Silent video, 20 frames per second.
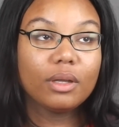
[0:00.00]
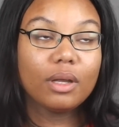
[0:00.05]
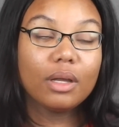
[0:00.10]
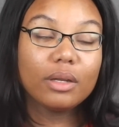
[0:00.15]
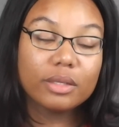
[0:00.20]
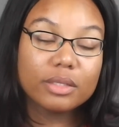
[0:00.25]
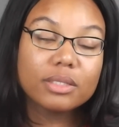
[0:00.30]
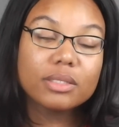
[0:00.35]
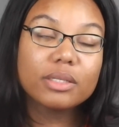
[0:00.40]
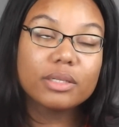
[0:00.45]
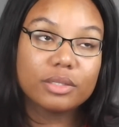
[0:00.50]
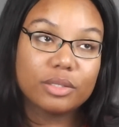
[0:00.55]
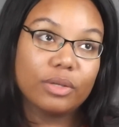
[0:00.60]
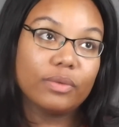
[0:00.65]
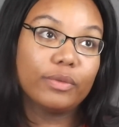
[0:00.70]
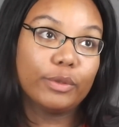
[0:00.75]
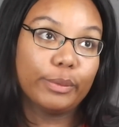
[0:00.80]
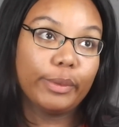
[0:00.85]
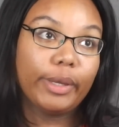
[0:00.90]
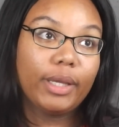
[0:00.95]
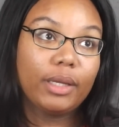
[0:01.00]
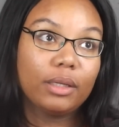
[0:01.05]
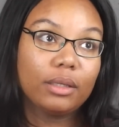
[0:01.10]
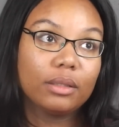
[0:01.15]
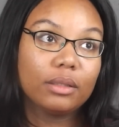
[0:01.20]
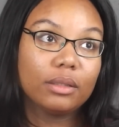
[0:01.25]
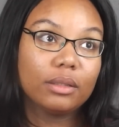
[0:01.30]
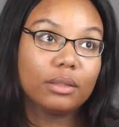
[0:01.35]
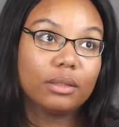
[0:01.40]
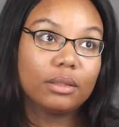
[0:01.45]
Honesty is overrated.
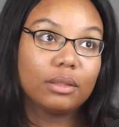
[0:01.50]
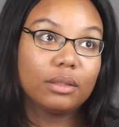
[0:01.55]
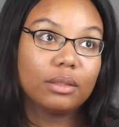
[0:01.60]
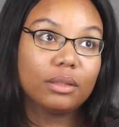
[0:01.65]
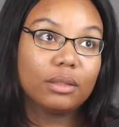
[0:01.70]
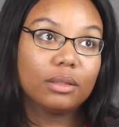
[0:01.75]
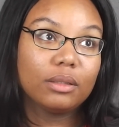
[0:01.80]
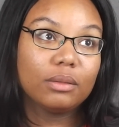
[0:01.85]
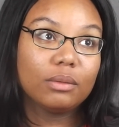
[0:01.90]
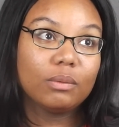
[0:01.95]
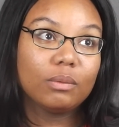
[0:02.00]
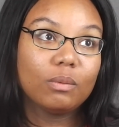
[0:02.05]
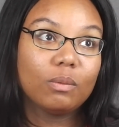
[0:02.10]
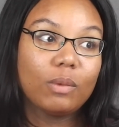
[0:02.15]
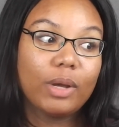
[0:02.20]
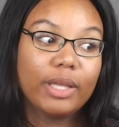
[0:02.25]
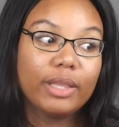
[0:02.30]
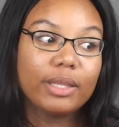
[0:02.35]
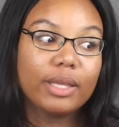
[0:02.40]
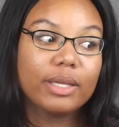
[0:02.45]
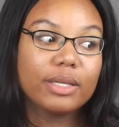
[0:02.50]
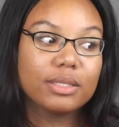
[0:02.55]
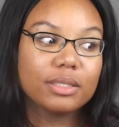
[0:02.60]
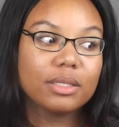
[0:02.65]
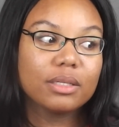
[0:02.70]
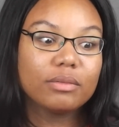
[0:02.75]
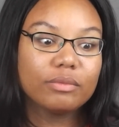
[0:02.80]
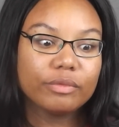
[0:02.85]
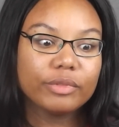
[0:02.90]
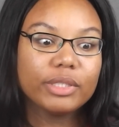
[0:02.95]
White
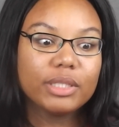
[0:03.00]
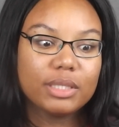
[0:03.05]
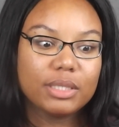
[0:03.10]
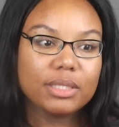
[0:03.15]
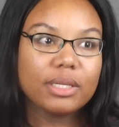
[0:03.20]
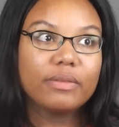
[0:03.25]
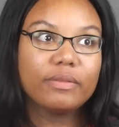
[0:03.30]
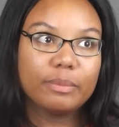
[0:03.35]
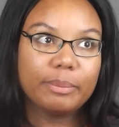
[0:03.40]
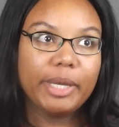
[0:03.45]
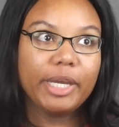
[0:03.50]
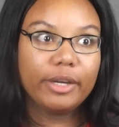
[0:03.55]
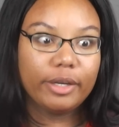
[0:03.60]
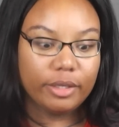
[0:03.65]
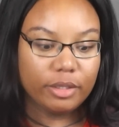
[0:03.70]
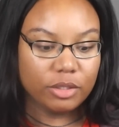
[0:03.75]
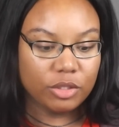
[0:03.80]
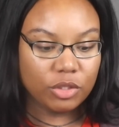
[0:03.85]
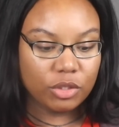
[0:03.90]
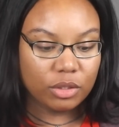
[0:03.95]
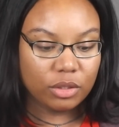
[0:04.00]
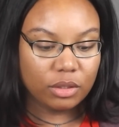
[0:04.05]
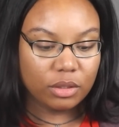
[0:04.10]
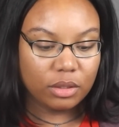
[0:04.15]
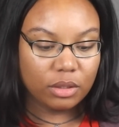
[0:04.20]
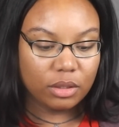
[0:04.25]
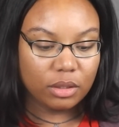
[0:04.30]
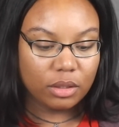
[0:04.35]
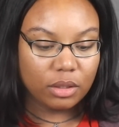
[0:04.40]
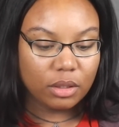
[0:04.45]
lies can really save a marriage.
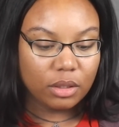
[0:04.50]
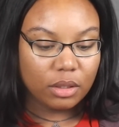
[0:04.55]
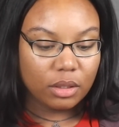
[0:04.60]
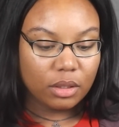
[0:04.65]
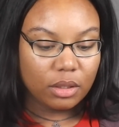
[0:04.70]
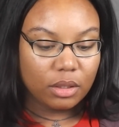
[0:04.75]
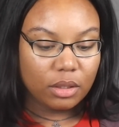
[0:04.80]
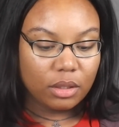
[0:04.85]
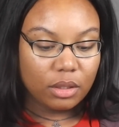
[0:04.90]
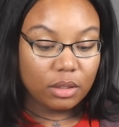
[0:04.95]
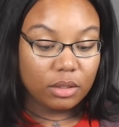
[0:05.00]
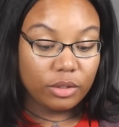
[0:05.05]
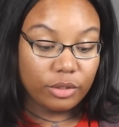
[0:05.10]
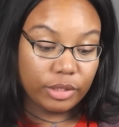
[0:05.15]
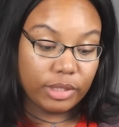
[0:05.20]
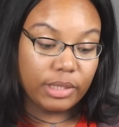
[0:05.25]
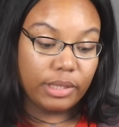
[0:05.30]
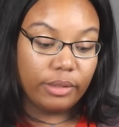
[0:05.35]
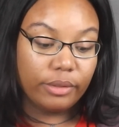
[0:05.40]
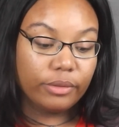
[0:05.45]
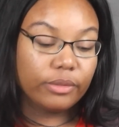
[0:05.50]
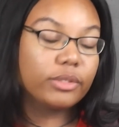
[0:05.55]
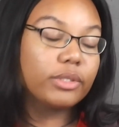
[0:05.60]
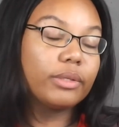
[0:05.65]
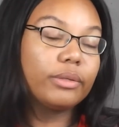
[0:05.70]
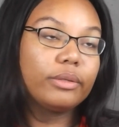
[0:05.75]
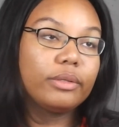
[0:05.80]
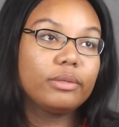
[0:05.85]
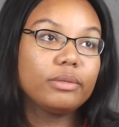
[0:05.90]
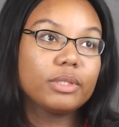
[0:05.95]
You're single,
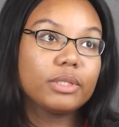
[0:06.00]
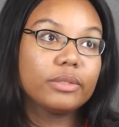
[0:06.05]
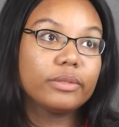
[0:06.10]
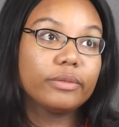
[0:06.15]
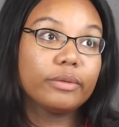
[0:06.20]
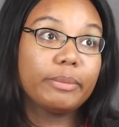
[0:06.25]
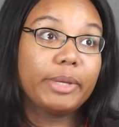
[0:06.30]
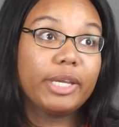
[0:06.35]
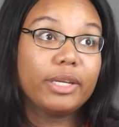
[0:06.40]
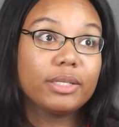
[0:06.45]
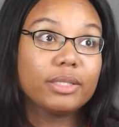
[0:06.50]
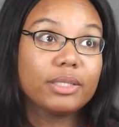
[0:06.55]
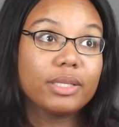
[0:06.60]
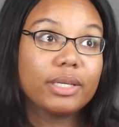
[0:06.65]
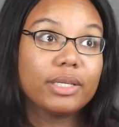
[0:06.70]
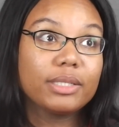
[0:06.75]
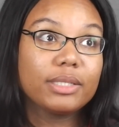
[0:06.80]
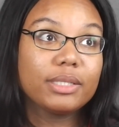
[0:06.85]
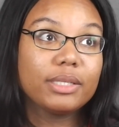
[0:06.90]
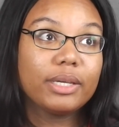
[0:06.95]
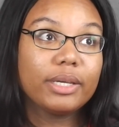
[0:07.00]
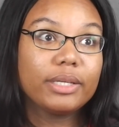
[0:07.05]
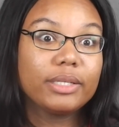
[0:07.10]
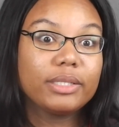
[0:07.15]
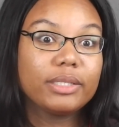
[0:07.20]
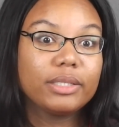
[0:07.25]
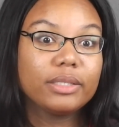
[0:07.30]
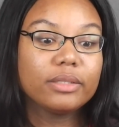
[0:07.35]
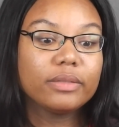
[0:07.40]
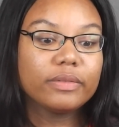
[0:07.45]
so you still romanticize the
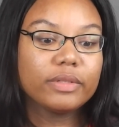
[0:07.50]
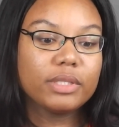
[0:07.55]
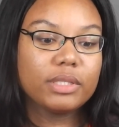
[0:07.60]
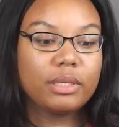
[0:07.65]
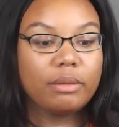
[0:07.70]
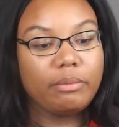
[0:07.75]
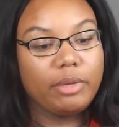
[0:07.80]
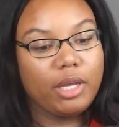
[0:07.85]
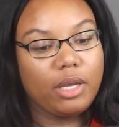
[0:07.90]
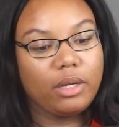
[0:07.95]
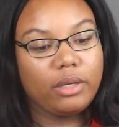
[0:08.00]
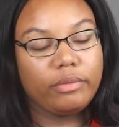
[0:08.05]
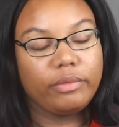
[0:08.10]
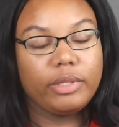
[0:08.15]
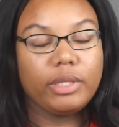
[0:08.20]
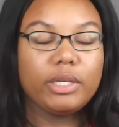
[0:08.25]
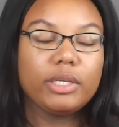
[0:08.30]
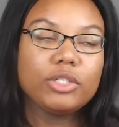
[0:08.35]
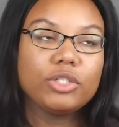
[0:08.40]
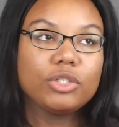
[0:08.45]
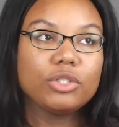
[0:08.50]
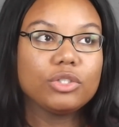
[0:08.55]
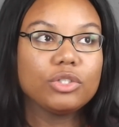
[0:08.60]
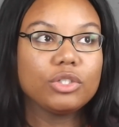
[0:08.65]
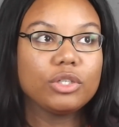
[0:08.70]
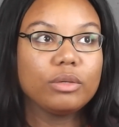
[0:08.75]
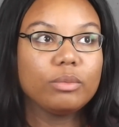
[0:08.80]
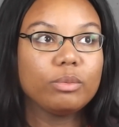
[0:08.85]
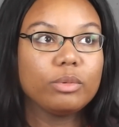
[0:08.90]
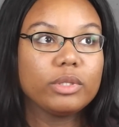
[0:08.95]
idea of a symbiotic
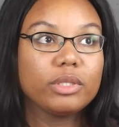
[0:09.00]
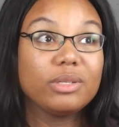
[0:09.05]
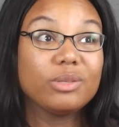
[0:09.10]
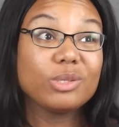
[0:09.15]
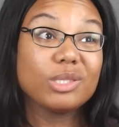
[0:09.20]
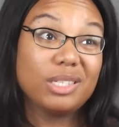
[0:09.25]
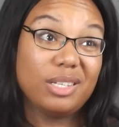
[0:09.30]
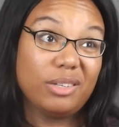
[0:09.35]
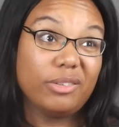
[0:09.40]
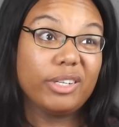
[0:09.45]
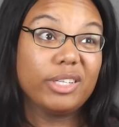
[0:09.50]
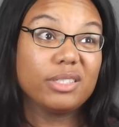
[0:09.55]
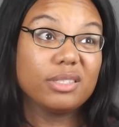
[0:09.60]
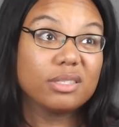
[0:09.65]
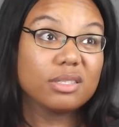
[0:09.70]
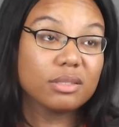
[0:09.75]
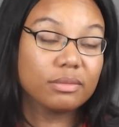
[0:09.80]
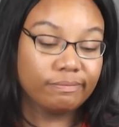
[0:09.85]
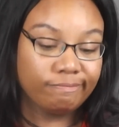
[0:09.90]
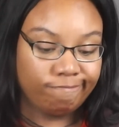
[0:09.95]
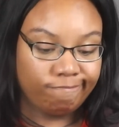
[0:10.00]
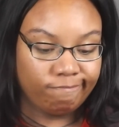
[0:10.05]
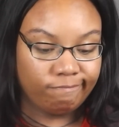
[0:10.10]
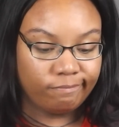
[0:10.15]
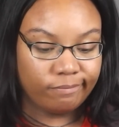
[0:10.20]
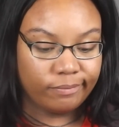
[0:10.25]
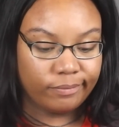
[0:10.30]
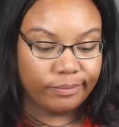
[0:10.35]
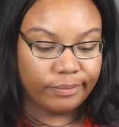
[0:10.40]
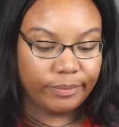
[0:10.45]
relationship with no secrets.
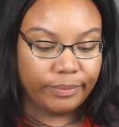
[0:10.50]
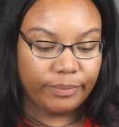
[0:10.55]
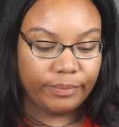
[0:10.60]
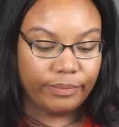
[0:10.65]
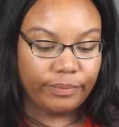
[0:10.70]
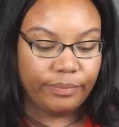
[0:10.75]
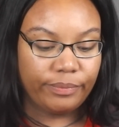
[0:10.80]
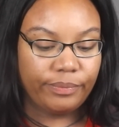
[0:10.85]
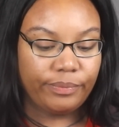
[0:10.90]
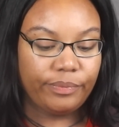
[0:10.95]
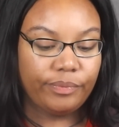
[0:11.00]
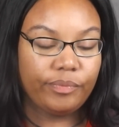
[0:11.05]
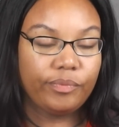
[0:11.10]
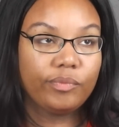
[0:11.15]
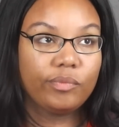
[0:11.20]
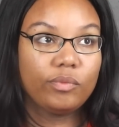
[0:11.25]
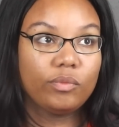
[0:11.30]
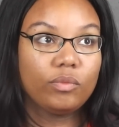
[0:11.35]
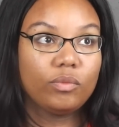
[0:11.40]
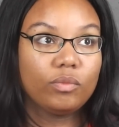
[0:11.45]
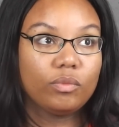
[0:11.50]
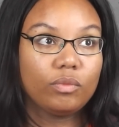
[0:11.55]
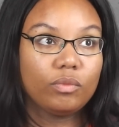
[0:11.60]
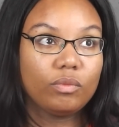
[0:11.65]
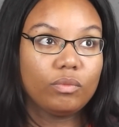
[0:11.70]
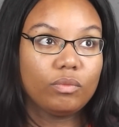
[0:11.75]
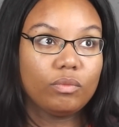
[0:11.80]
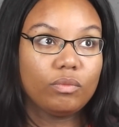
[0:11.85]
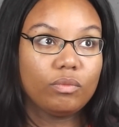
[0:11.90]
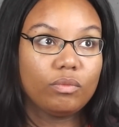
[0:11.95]
Can you
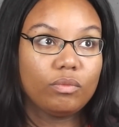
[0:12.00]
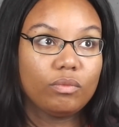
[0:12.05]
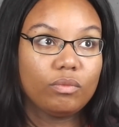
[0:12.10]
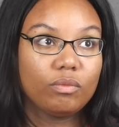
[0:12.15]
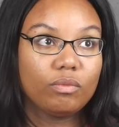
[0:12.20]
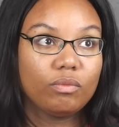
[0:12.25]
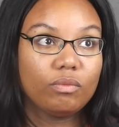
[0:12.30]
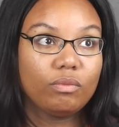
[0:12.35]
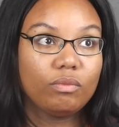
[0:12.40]
tell your brother?